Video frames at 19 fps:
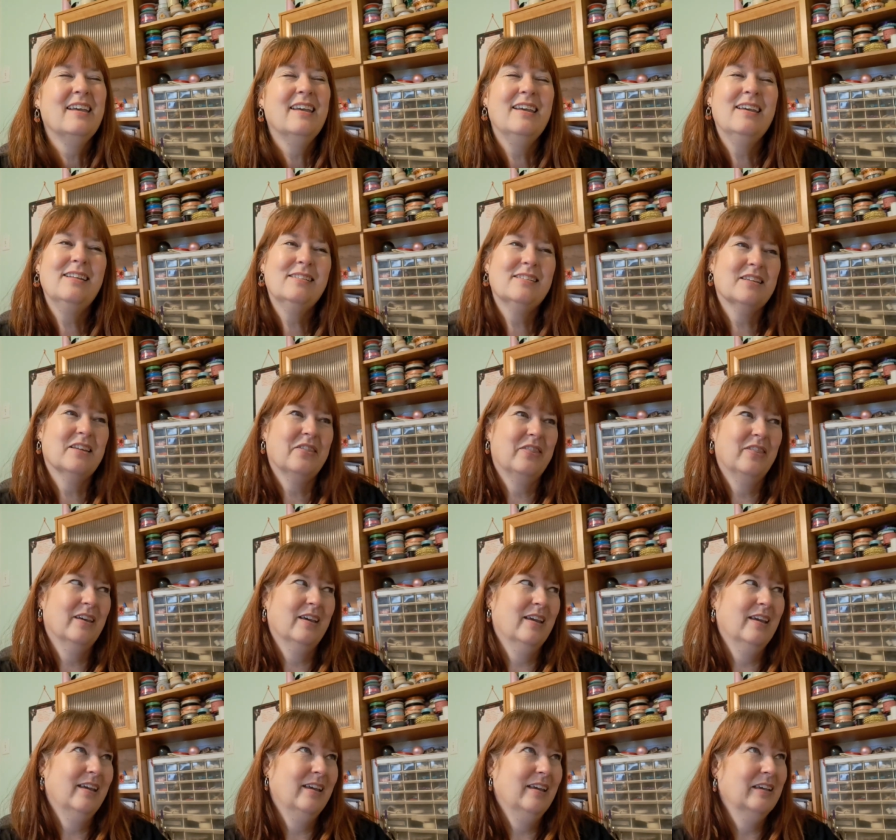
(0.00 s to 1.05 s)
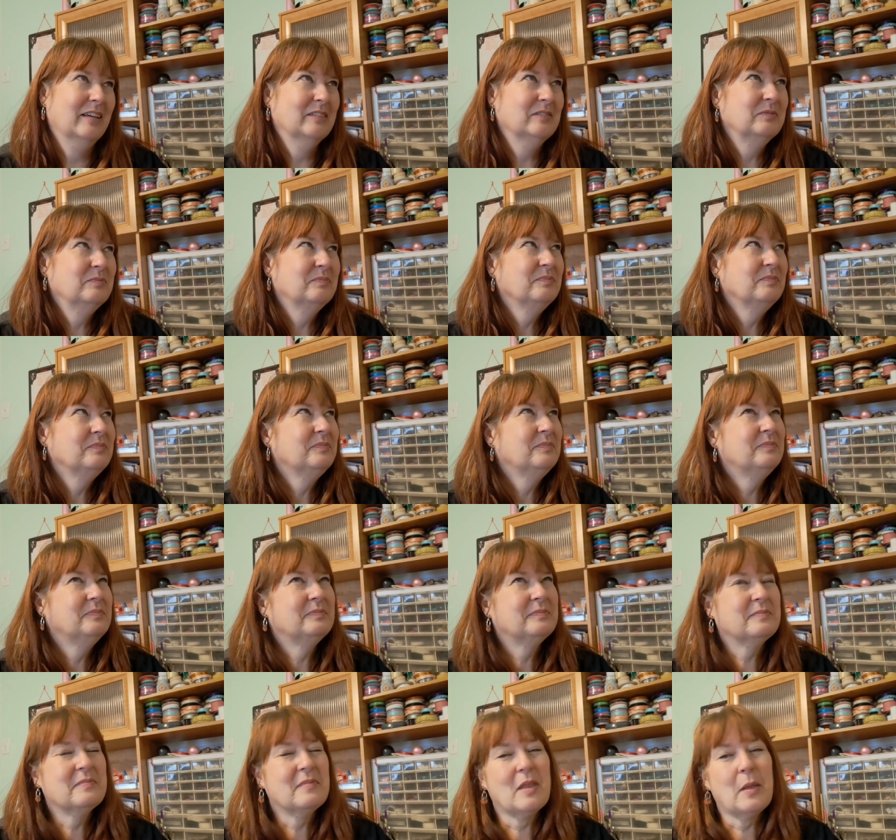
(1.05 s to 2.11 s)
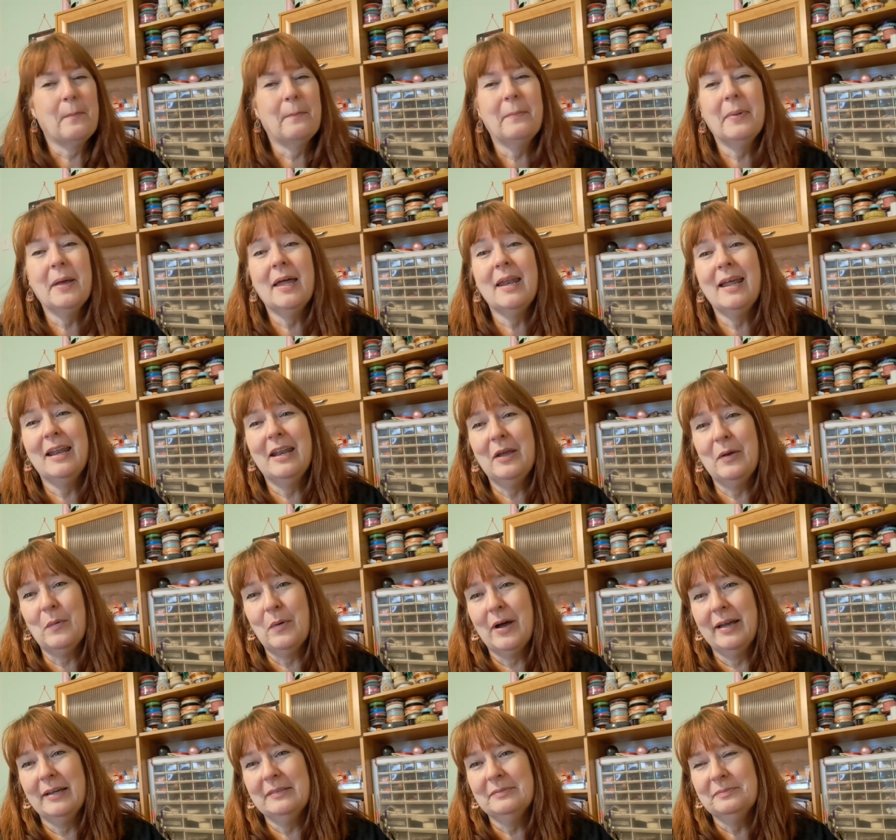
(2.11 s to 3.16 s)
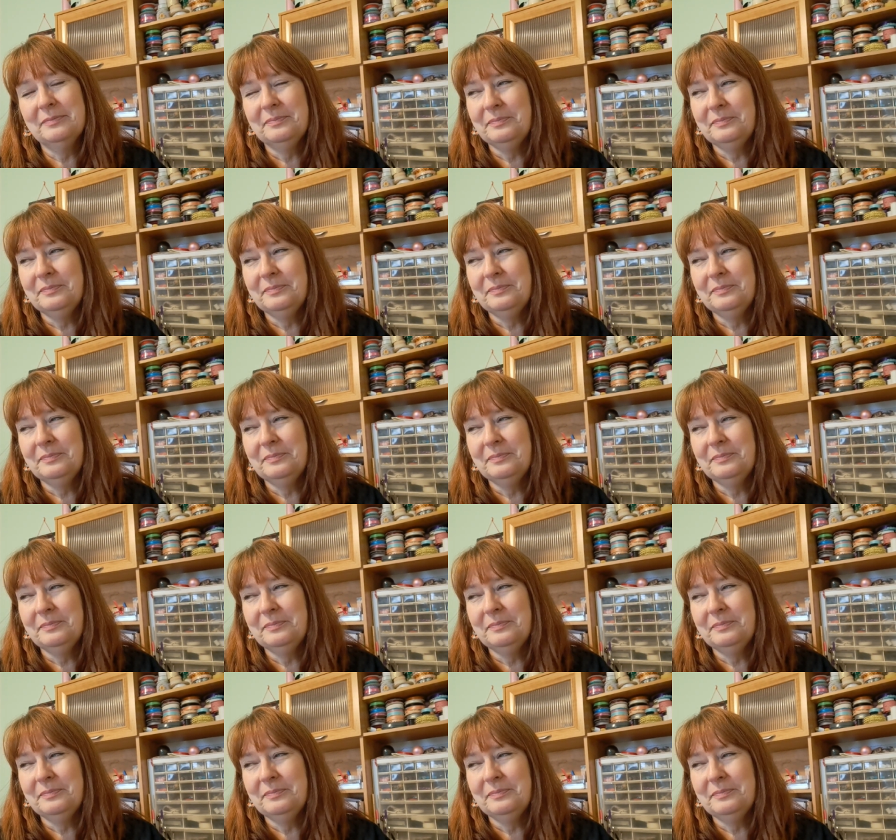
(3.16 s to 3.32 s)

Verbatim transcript: It's a thing. But anyway,